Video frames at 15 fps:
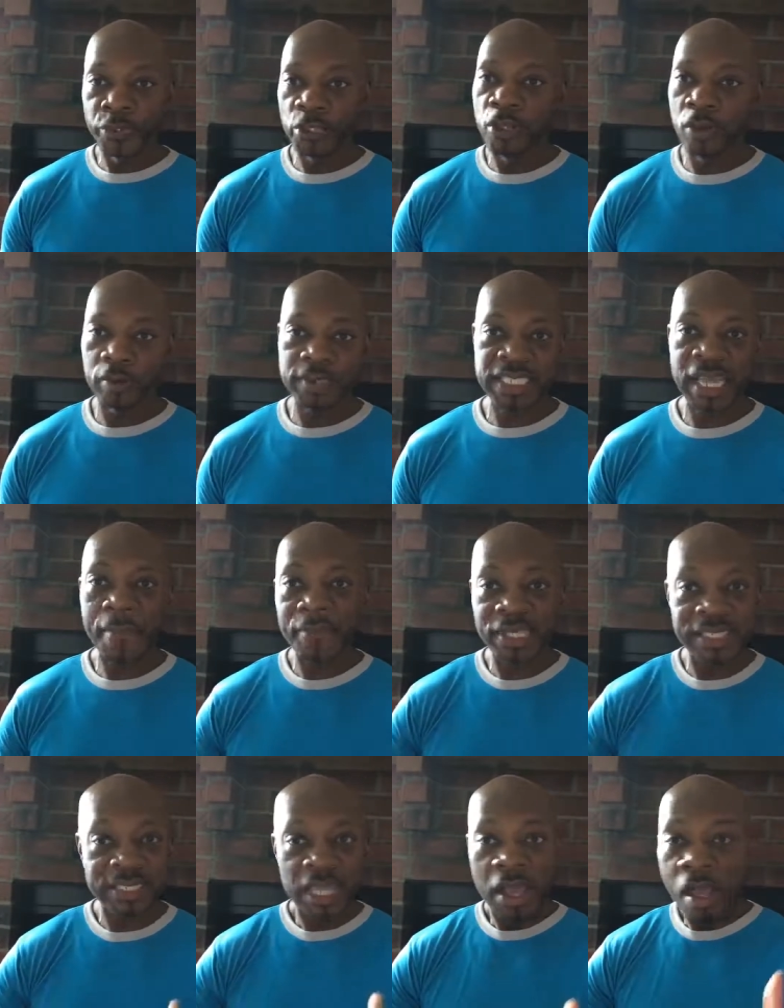You know what I'm saying?
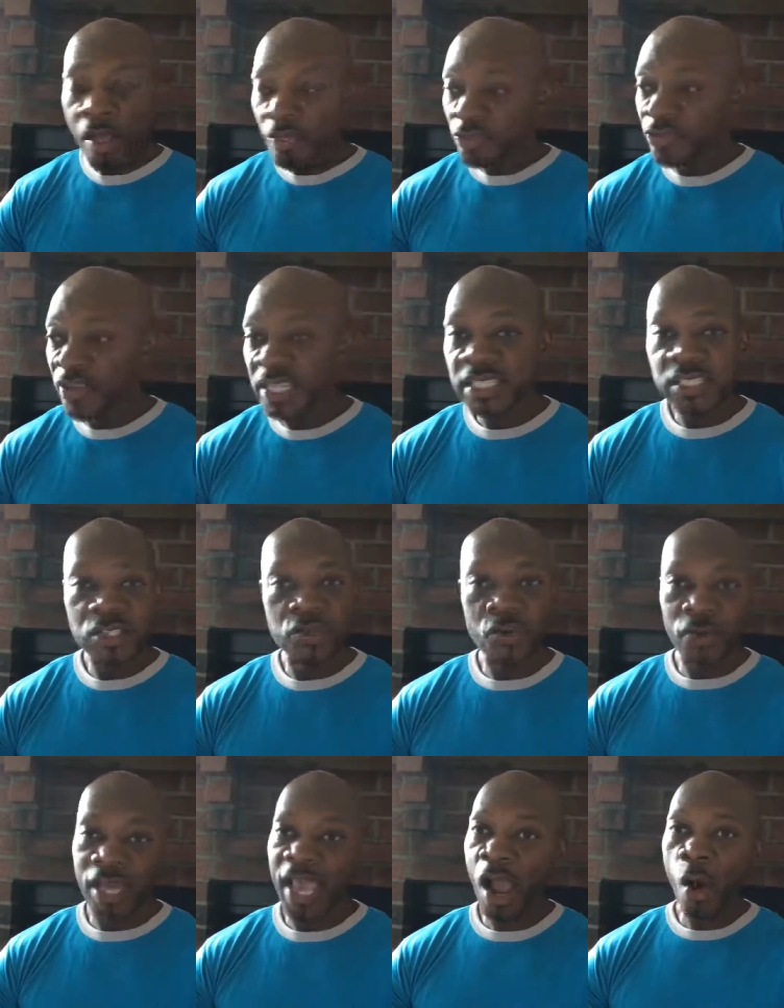Because this is
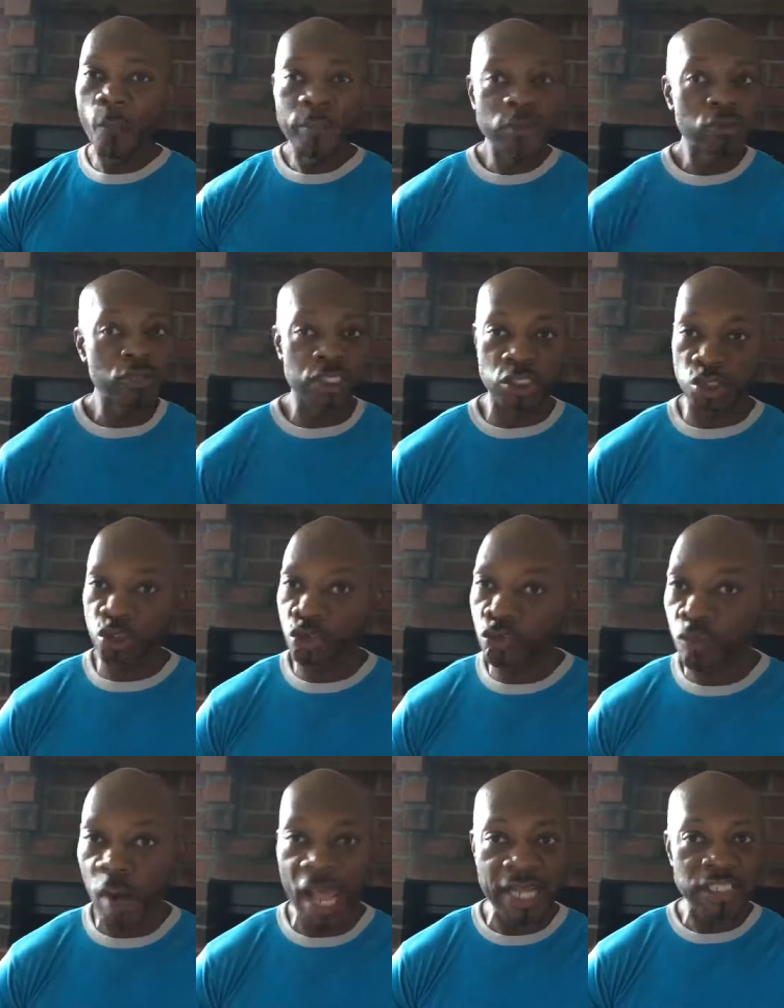going to help you to
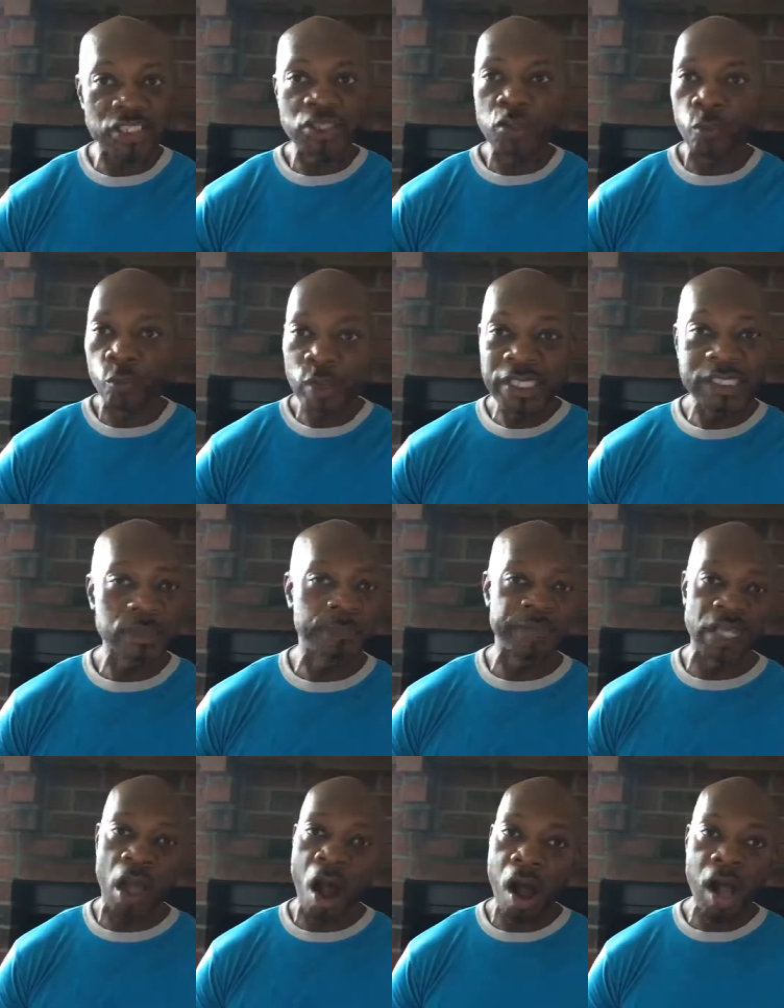stretch the reach
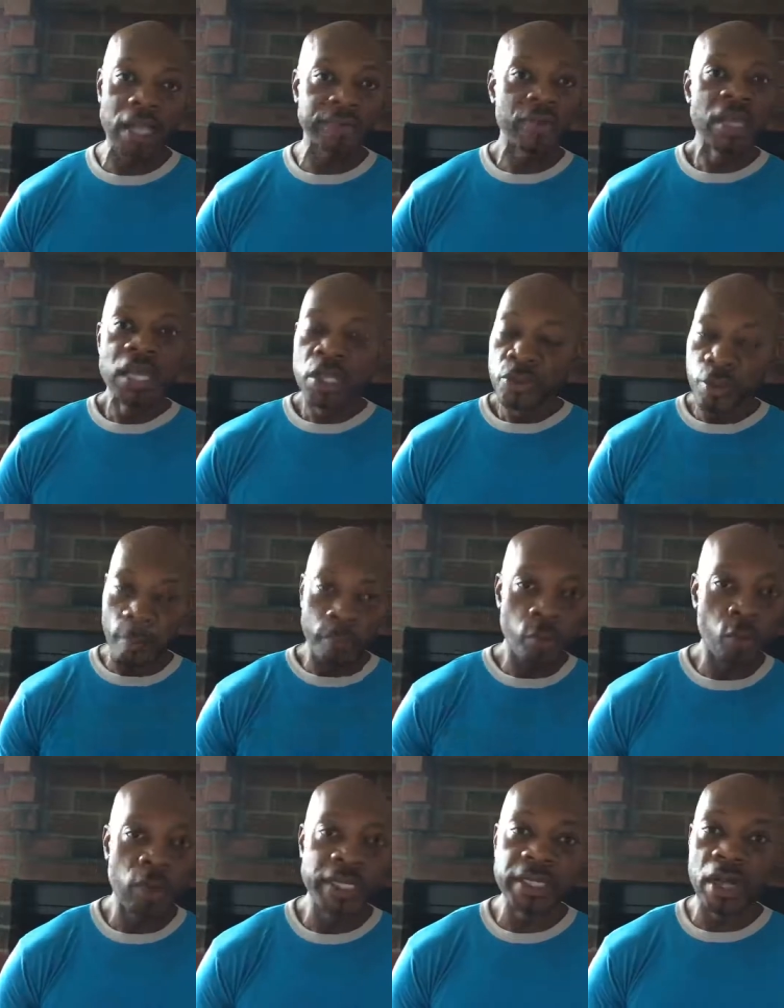beyond the
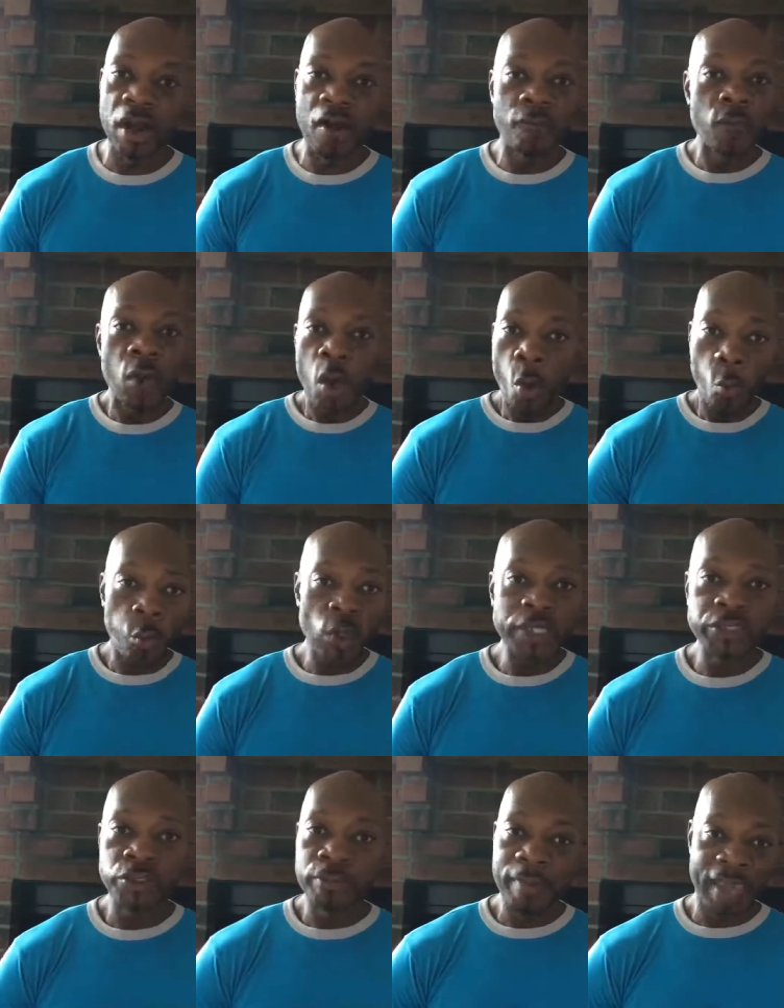point of where
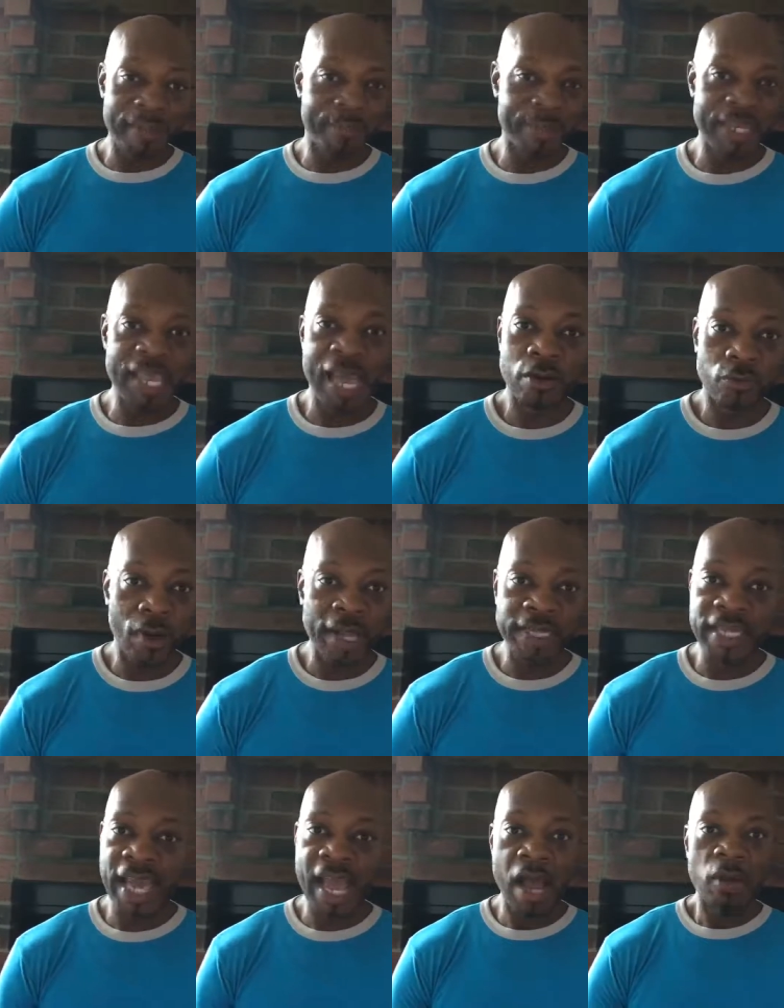you may be at
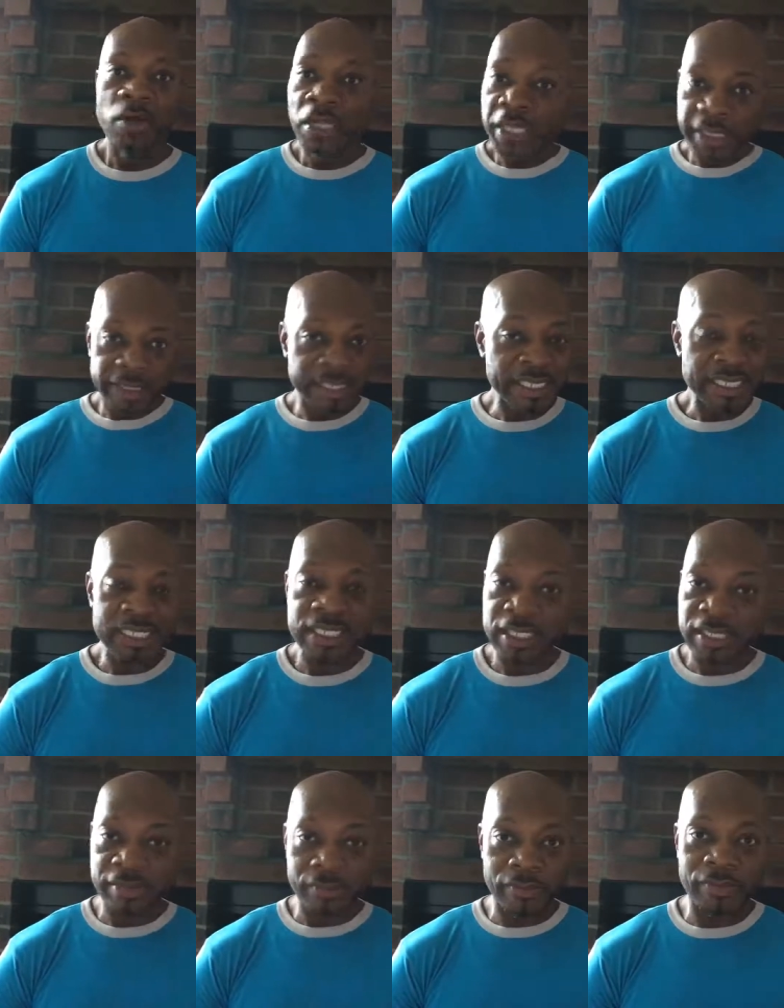right now. This
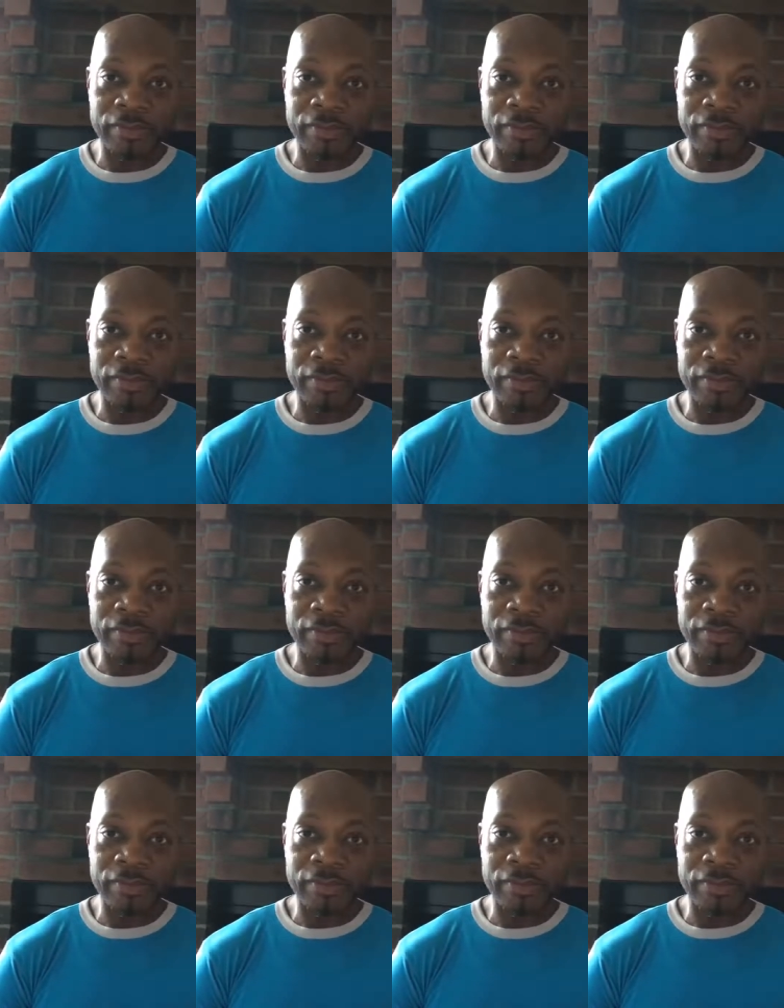has